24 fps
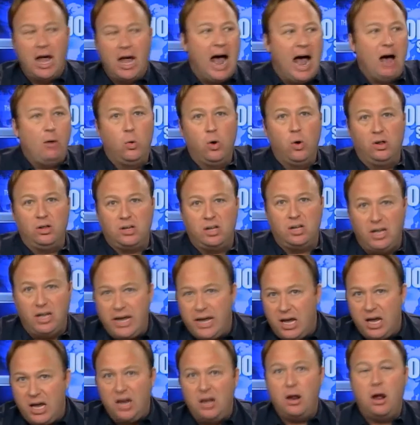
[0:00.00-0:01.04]
I will
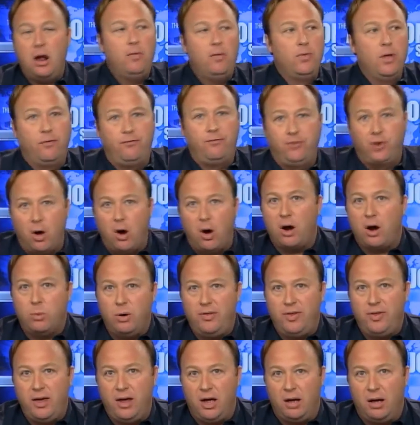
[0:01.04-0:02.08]
clean the floor
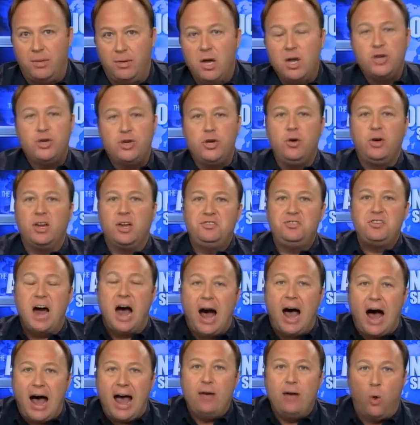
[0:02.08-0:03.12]
with him. You can
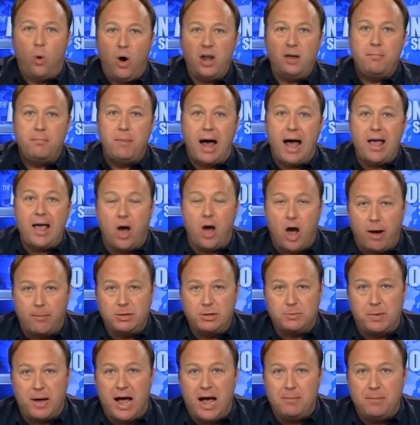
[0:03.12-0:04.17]
tie one of my
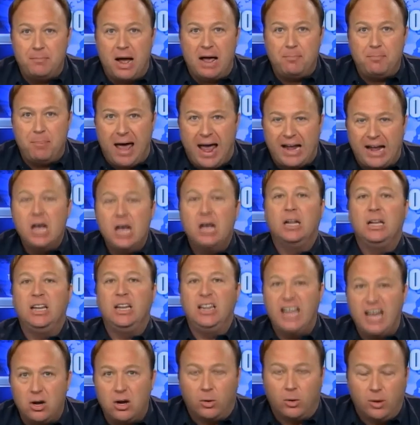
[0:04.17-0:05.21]
arms behind my back,
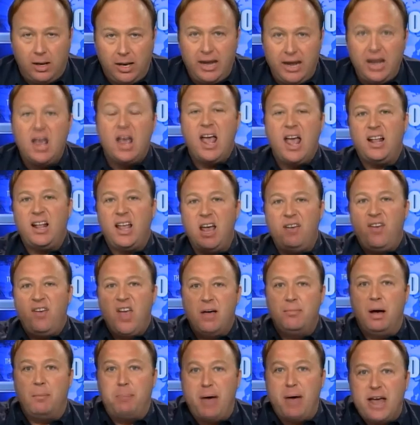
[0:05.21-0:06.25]
literally, and give
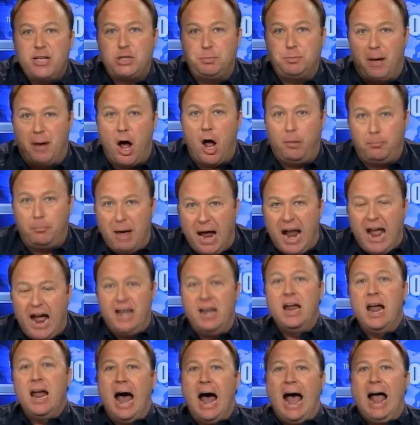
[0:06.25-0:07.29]
him a baseball bat.
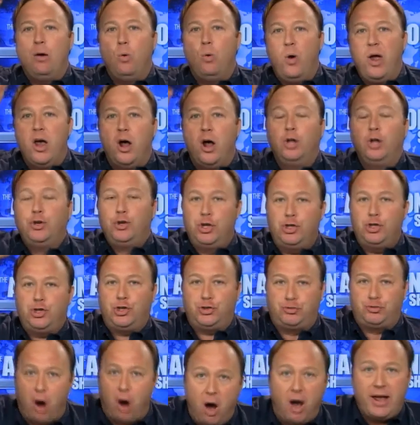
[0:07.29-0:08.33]
I will
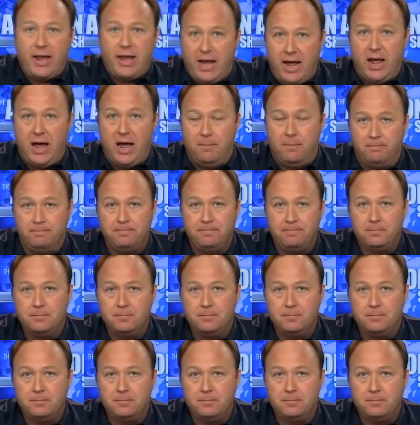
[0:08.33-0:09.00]
destroy him.